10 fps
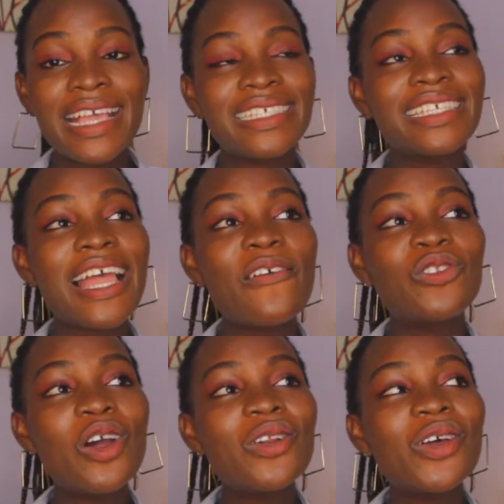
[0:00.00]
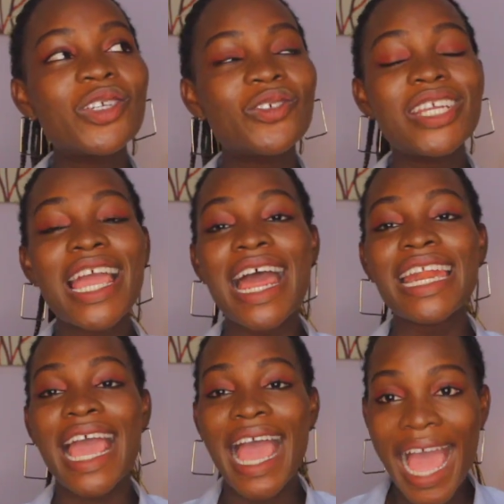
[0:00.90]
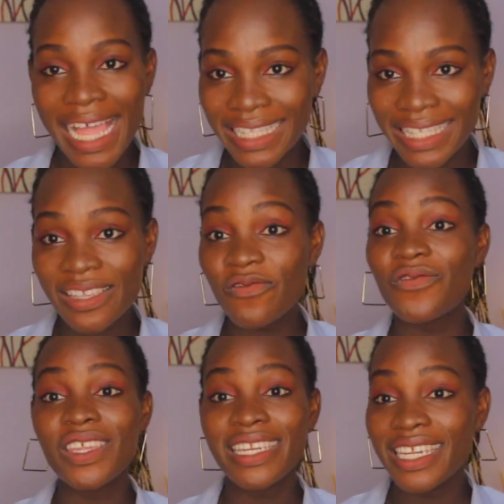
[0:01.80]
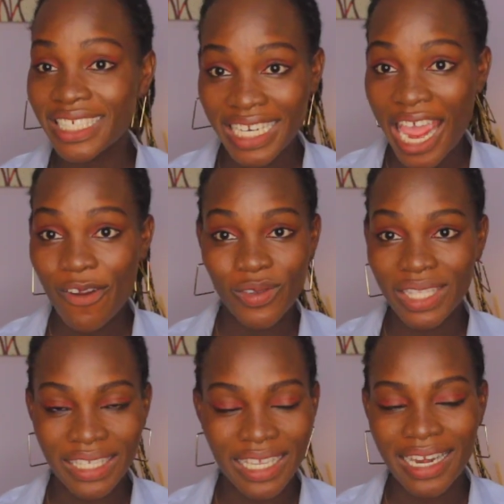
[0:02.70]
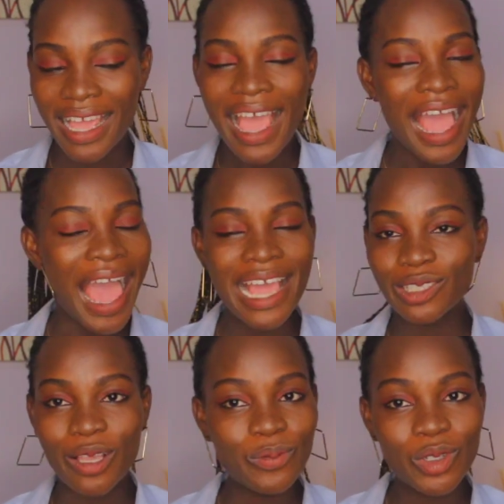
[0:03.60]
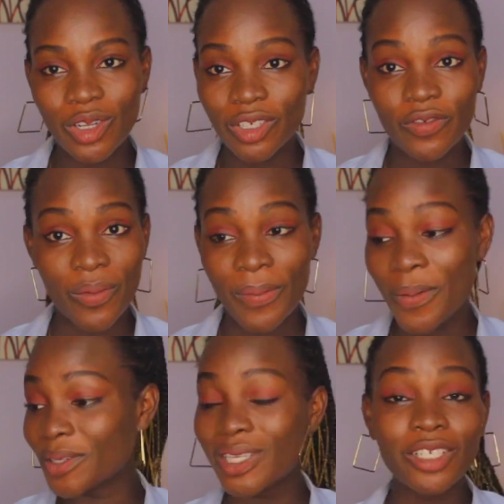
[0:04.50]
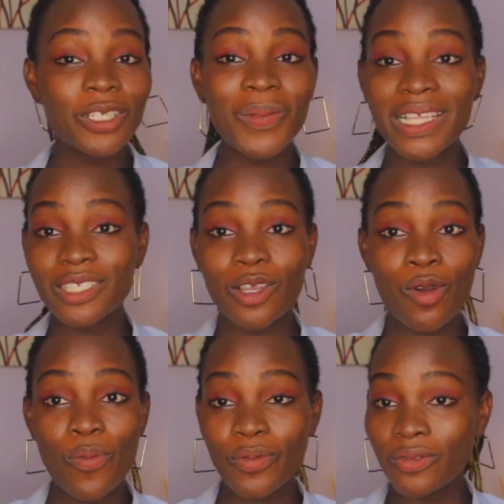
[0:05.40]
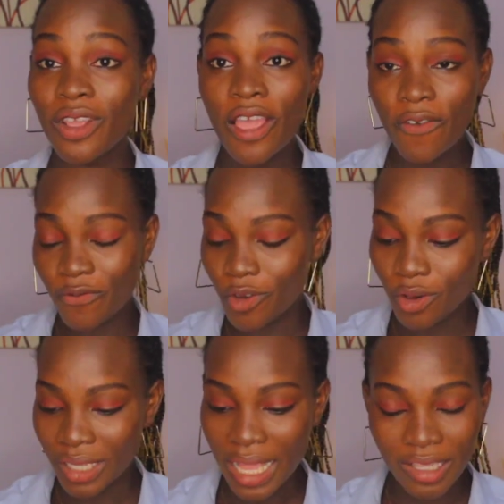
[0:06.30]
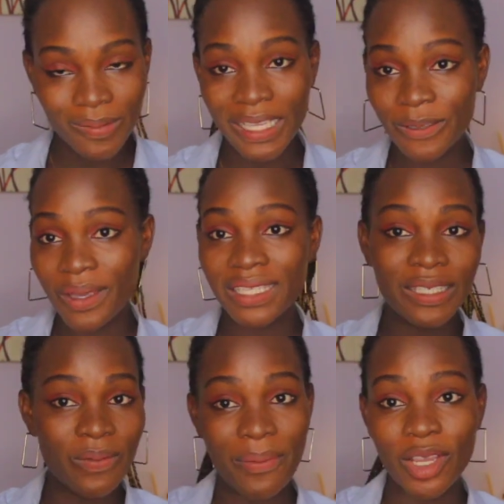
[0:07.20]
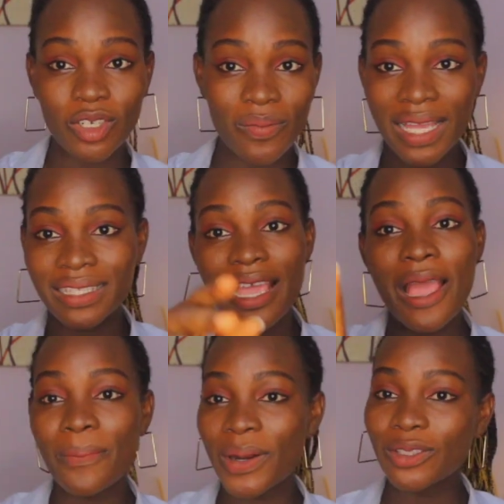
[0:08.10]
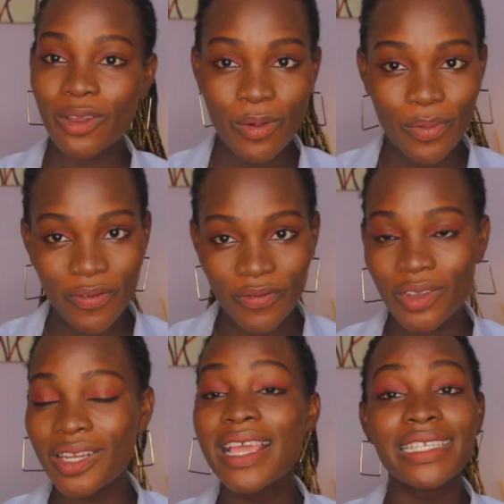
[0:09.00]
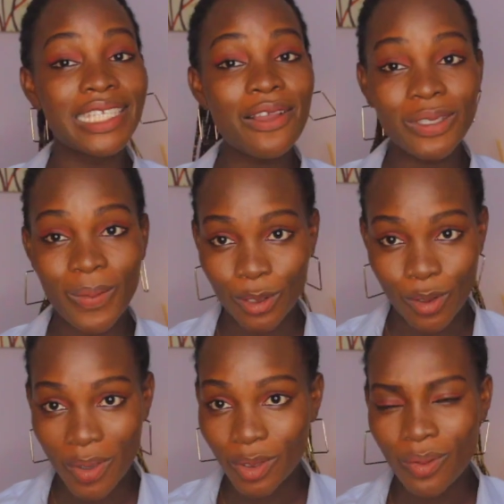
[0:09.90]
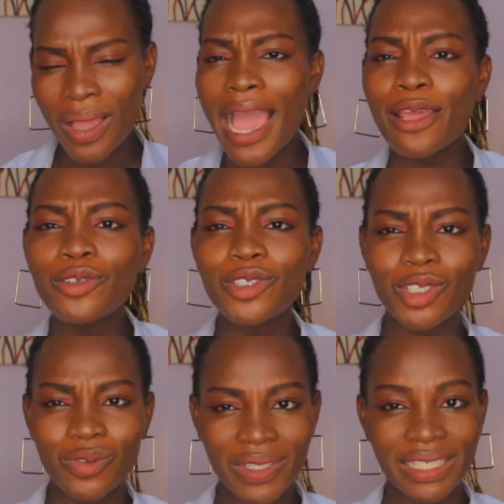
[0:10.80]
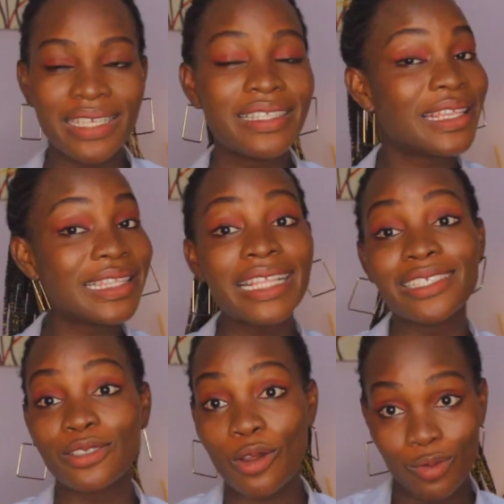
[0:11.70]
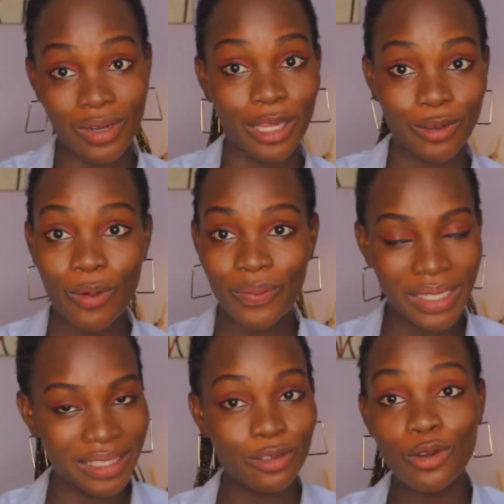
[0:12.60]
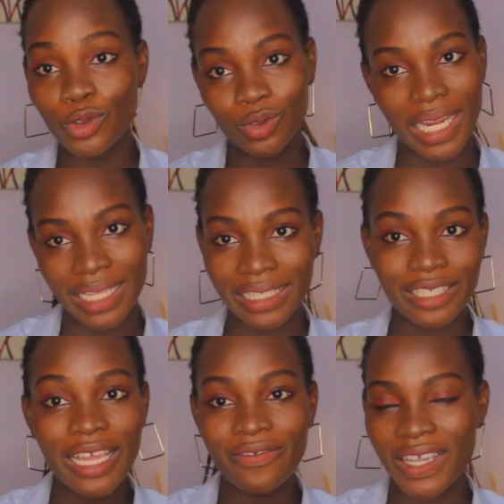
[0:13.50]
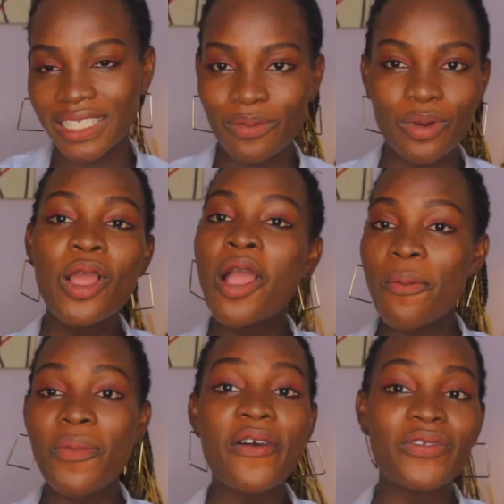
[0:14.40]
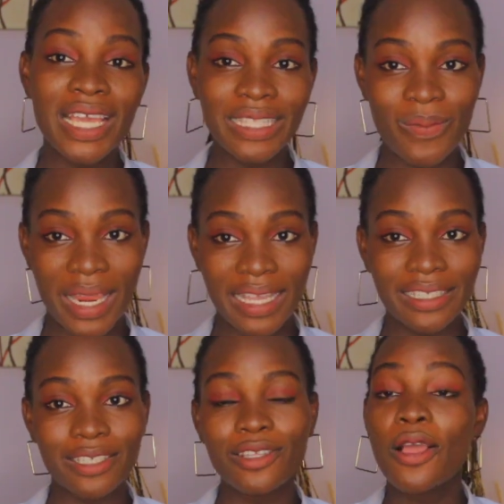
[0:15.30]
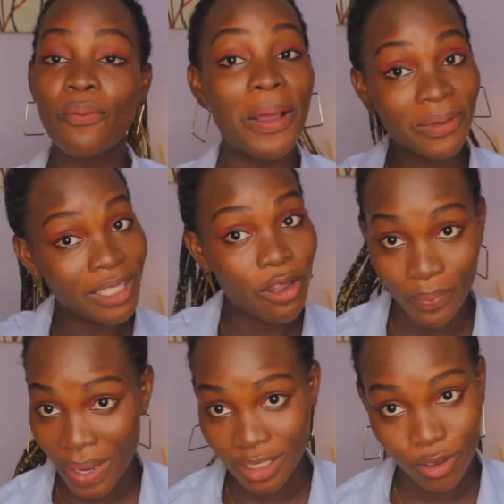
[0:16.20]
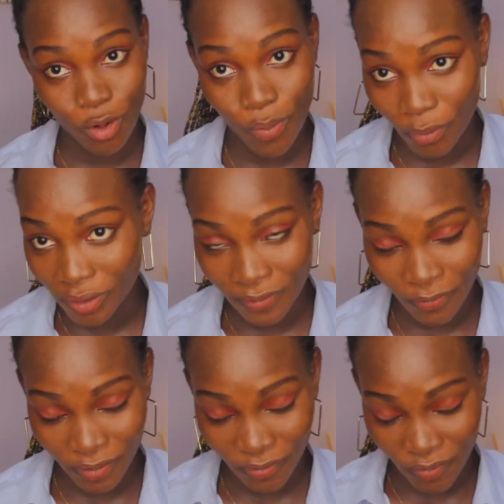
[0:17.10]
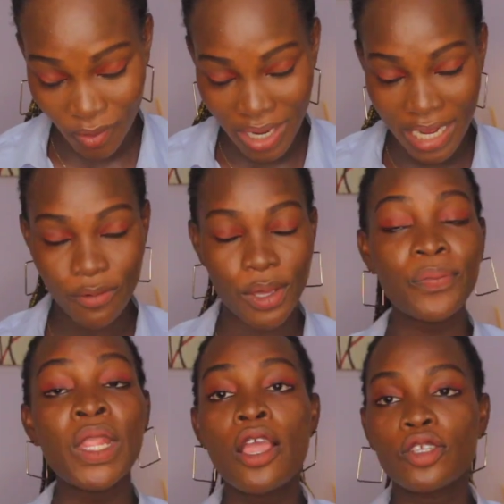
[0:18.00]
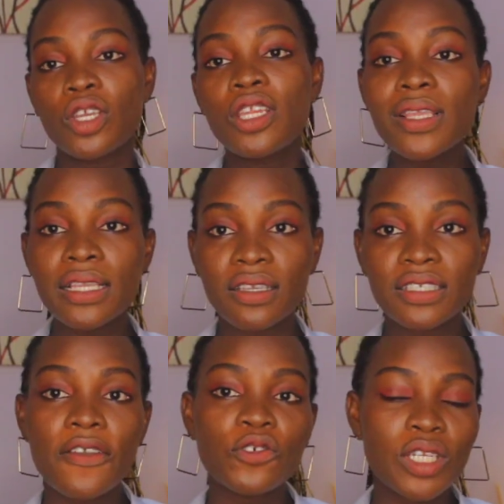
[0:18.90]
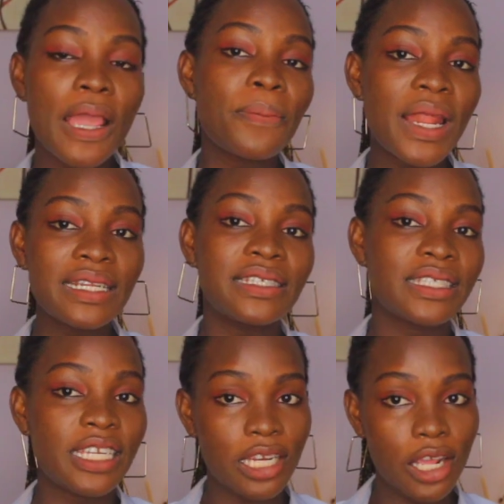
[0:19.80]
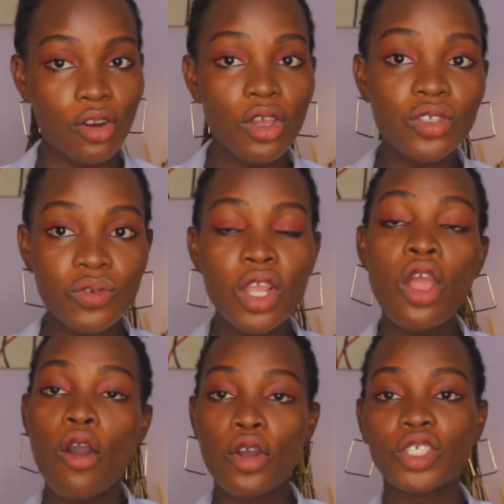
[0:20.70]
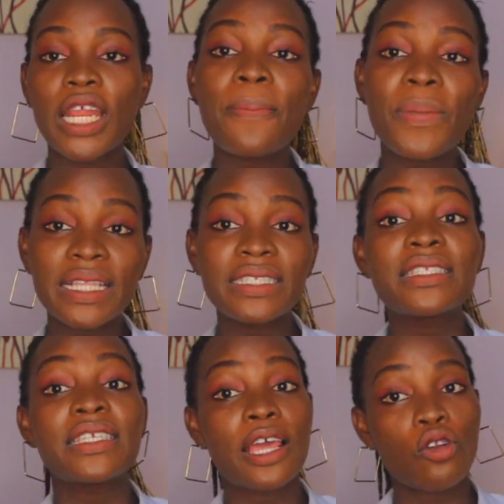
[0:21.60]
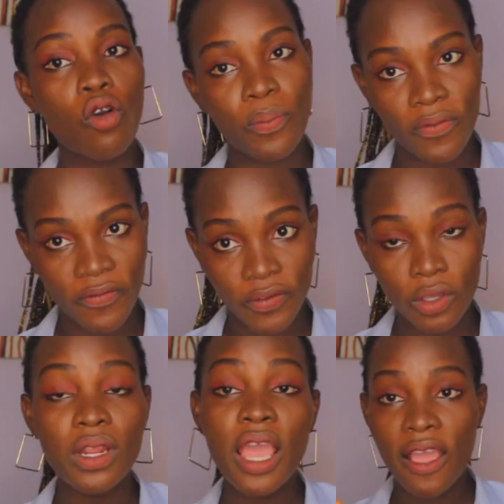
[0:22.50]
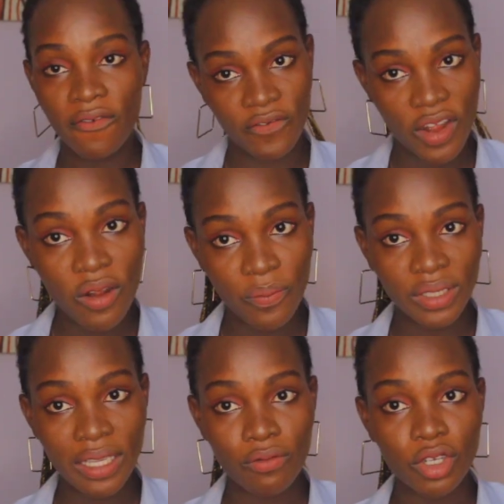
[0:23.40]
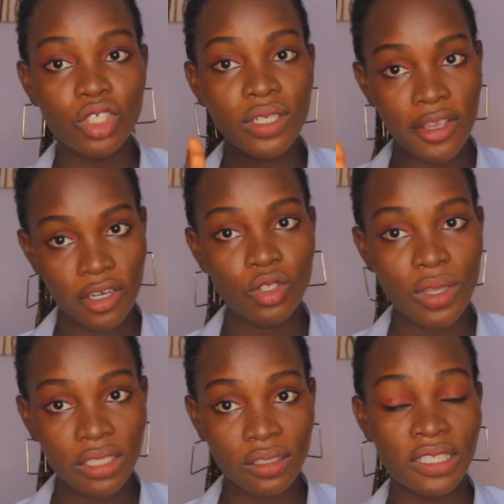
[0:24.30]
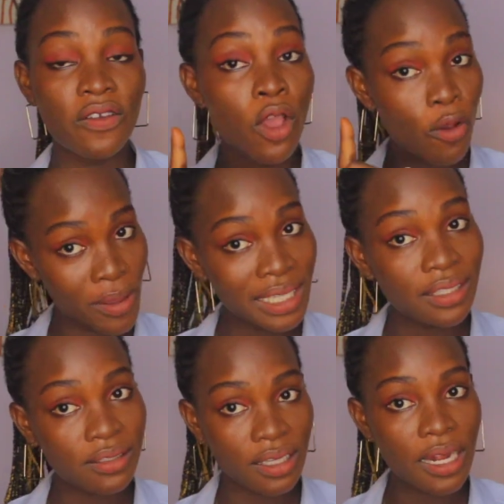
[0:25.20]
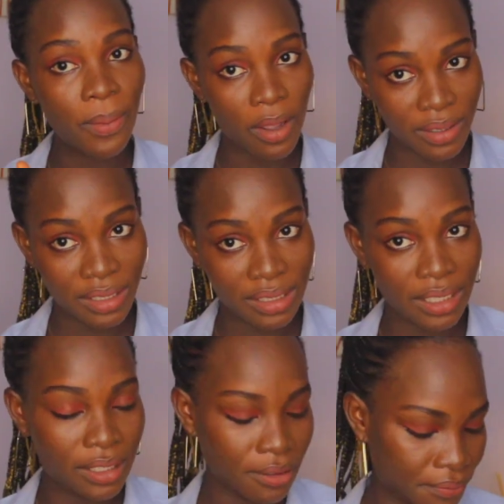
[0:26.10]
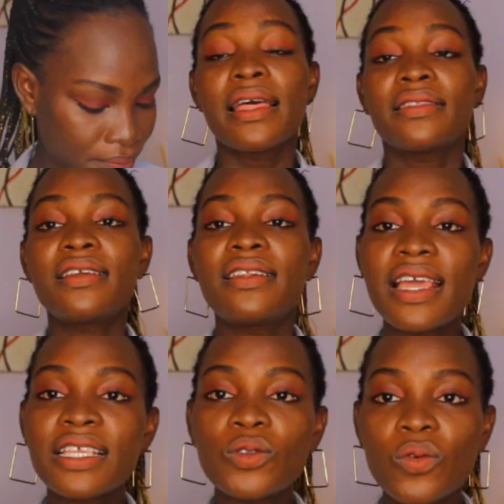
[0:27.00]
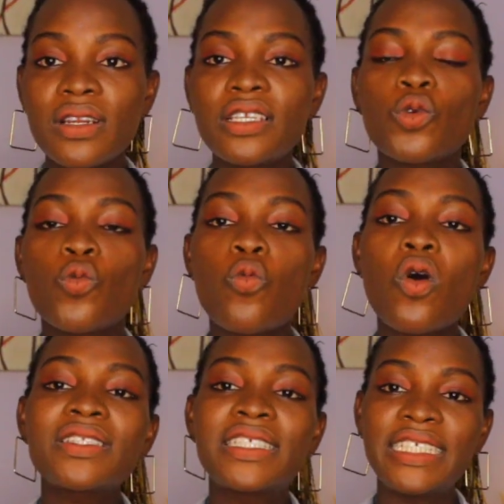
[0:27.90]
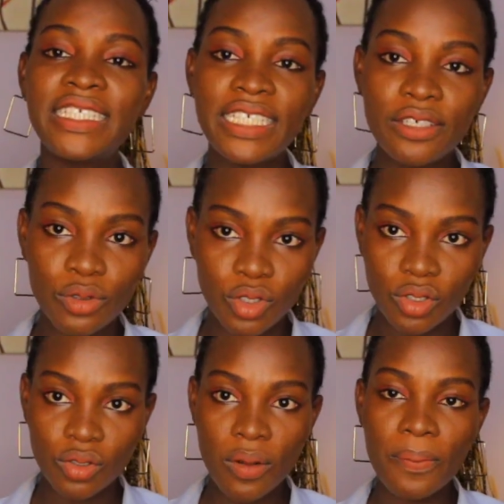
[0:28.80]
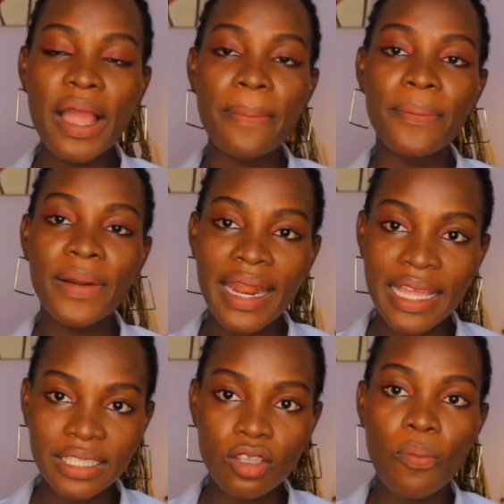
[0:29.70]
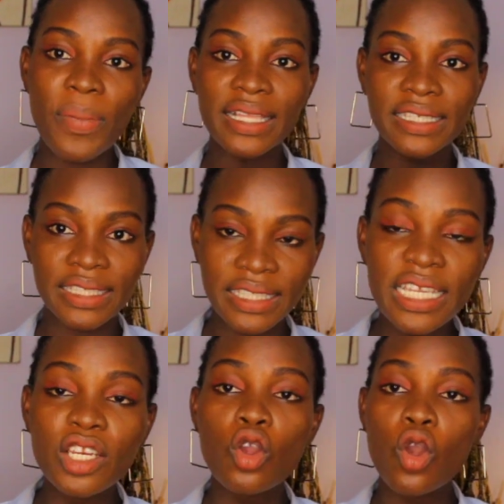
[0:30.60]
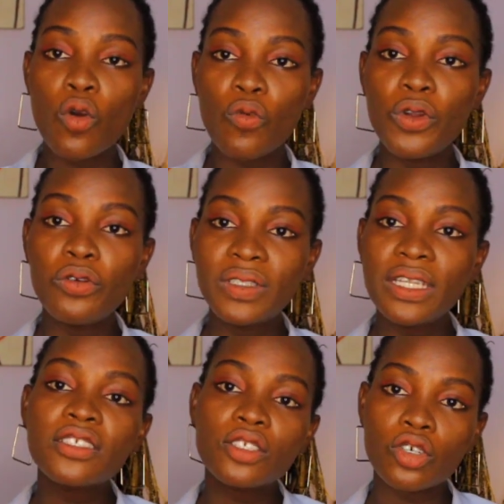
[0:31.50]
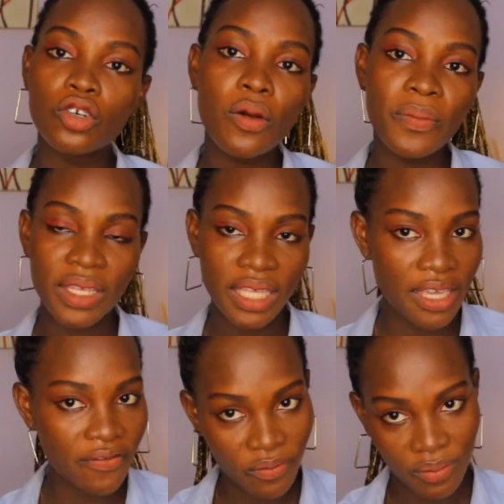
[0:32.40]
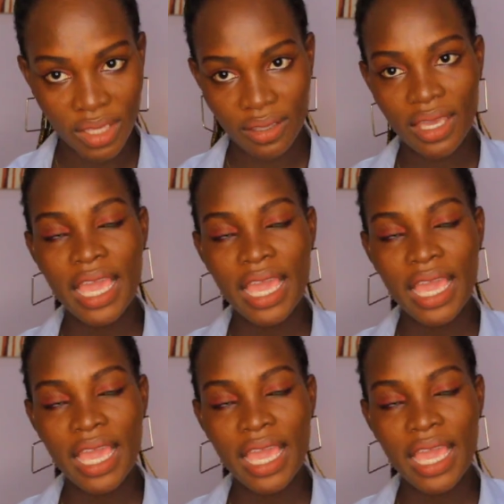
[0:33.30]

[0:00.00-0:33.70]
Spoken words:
Since I've done nursery and ants finished everything, I stopped doing nursery for my pepper. So I just plant it on open field, count my spaces, my measurements, plant on open field. Same with my tomato. I don't just risk it. That is not good at all. Please don't do that. It's not advisable. But I've learned my lesson. But I'm still planting on open field anyway. So you need to ask yourself, should I plant this thing in a nursery or should I plant it in an open field? Very important question that you need to ask yourself. We are still talking about the seed. The next one is, what yield per plant or per seed will this crop give me?